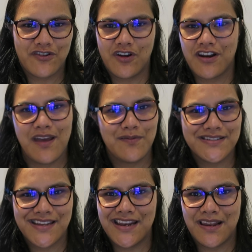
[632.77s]
or not I
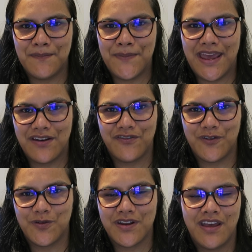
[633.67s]
was eating bad
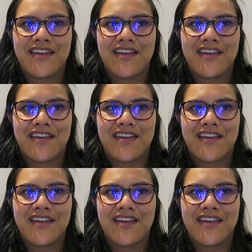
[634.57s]
food.